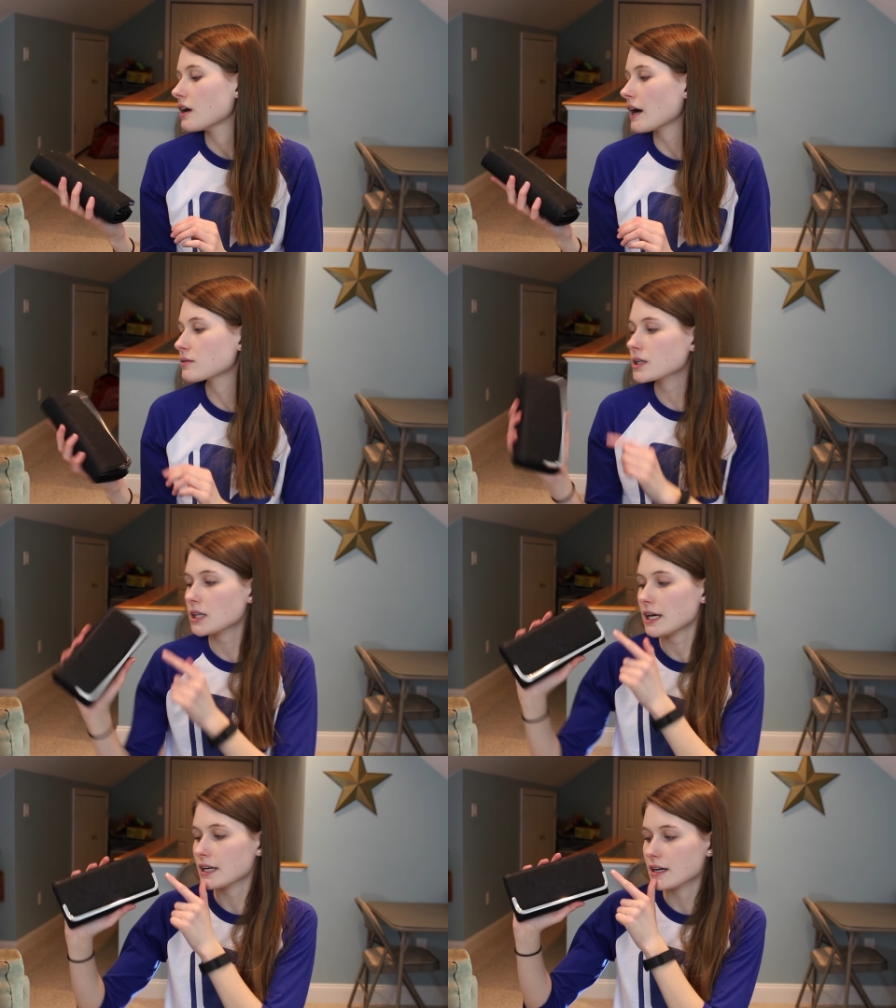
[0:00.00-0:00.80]
I really
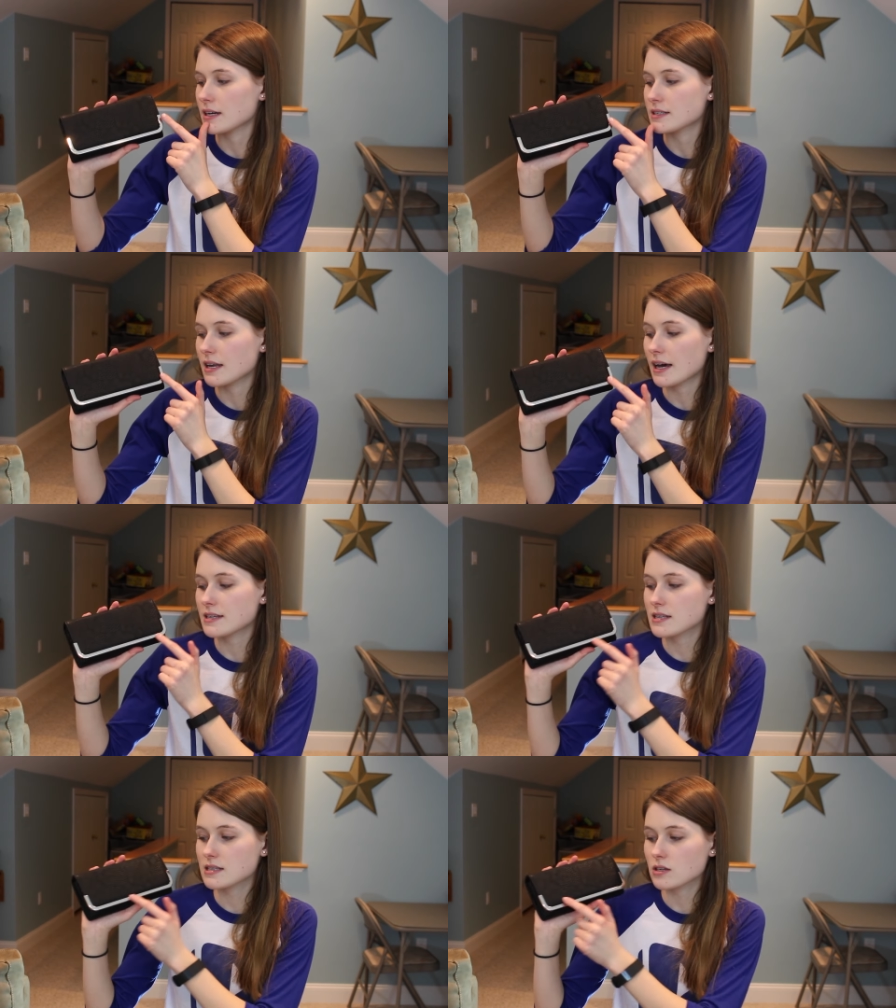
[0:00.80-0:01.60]
like it because it
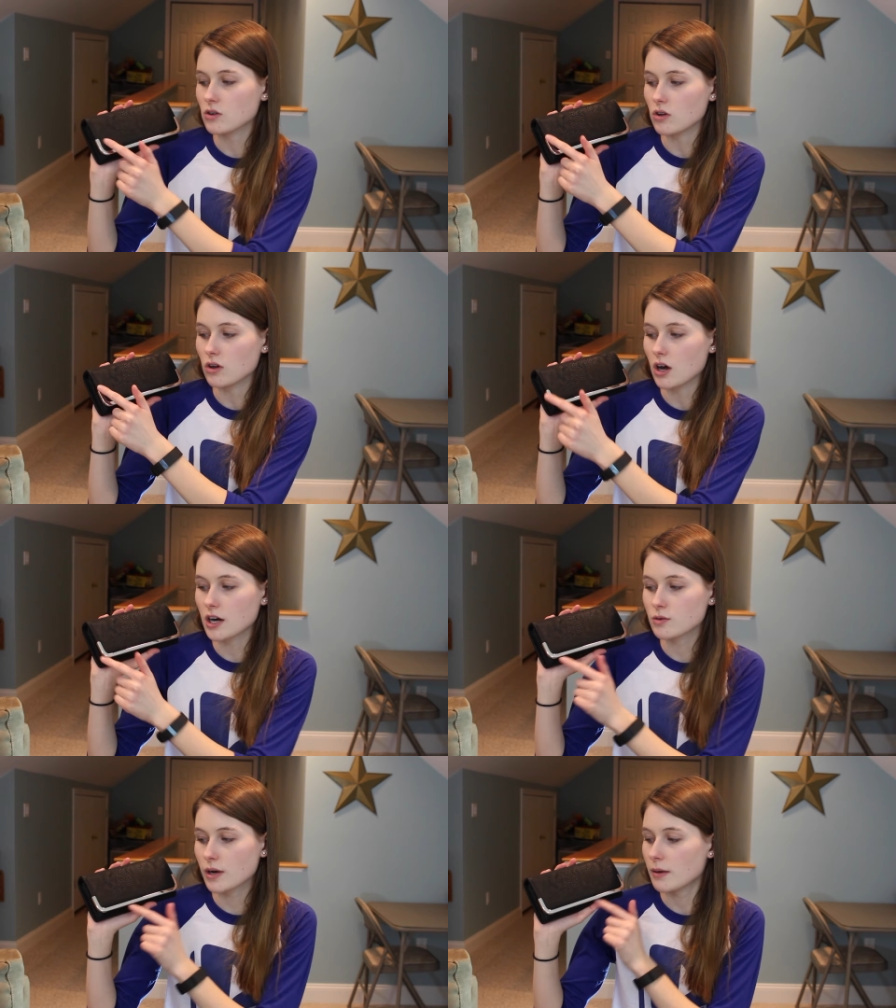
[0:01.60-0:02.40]
has this little
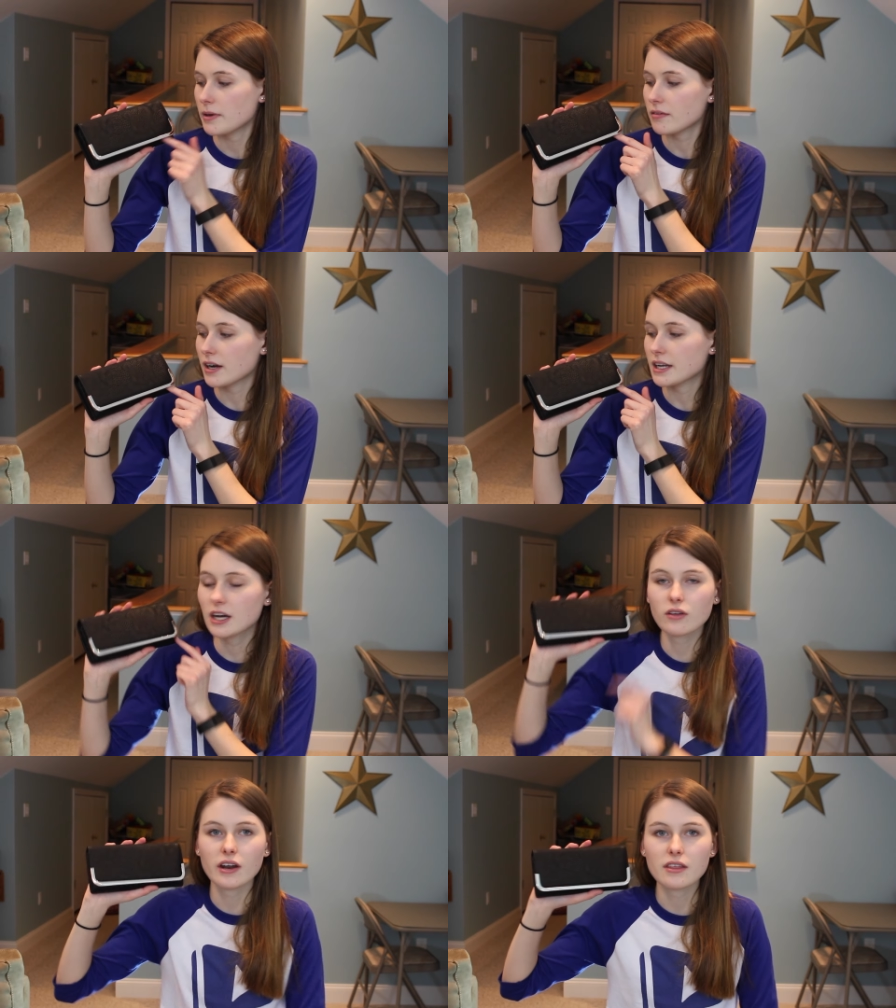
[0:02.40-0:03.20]
hardware bit right
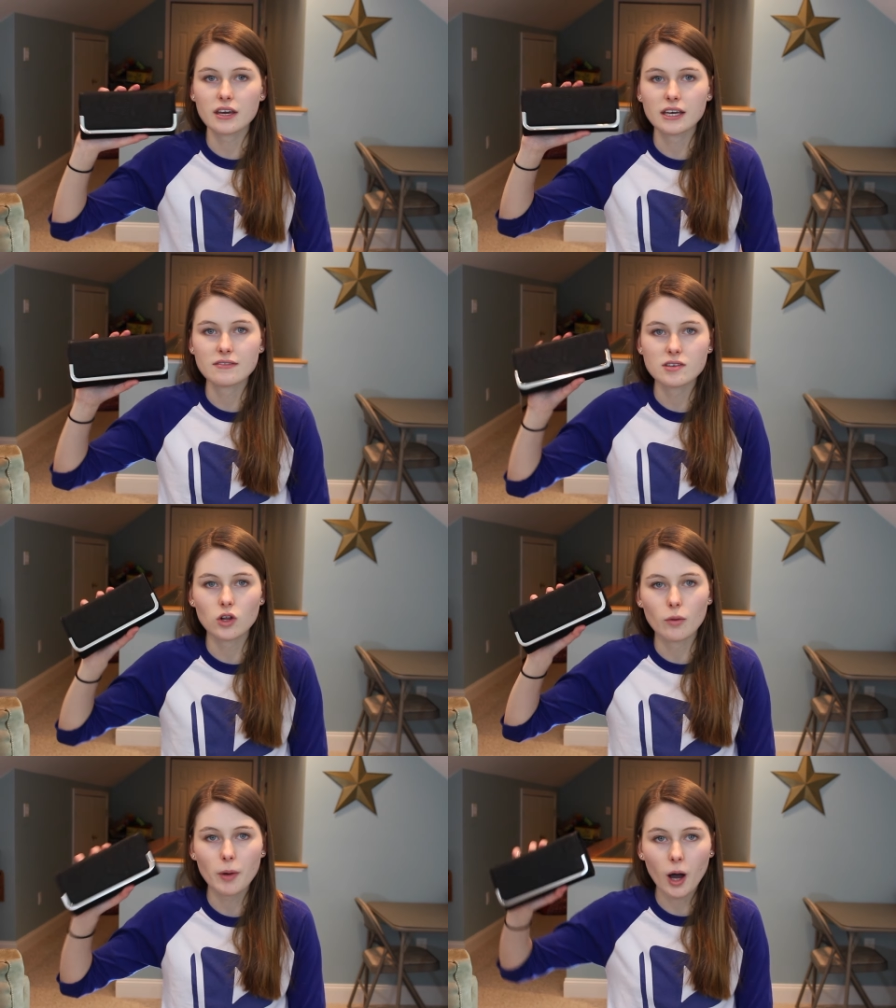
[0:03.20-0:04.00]
here that I think gives it a
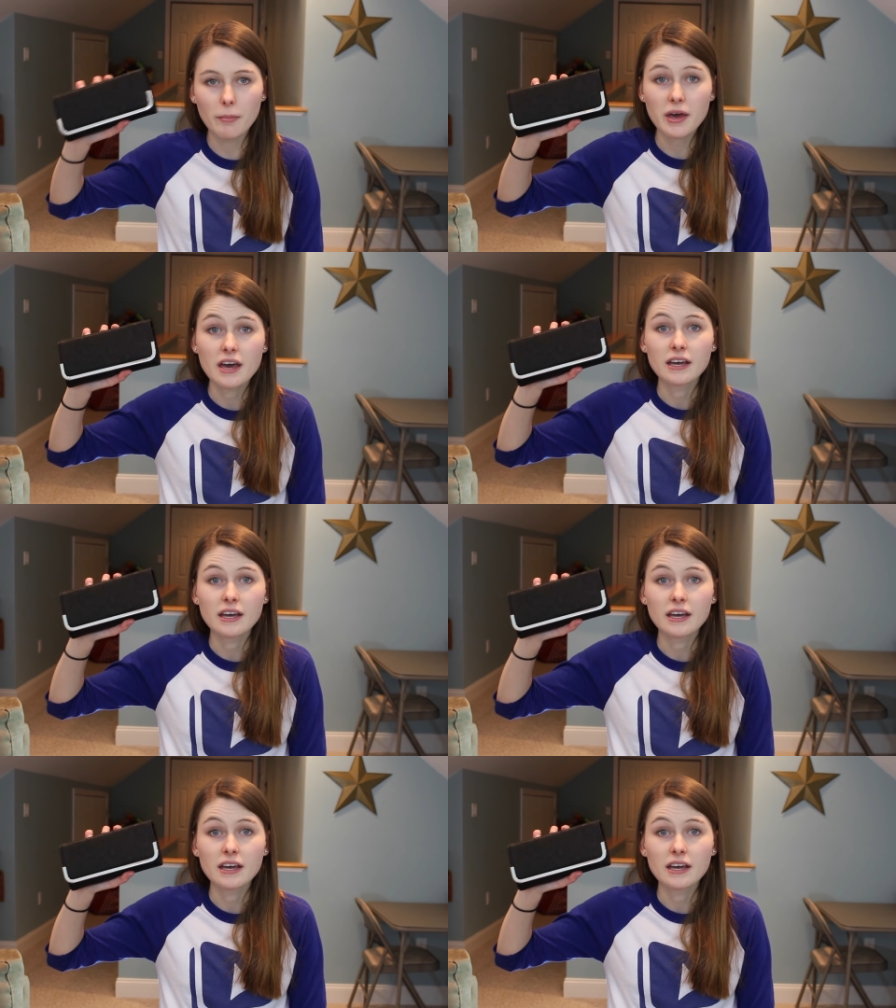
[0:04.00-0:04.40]
little pop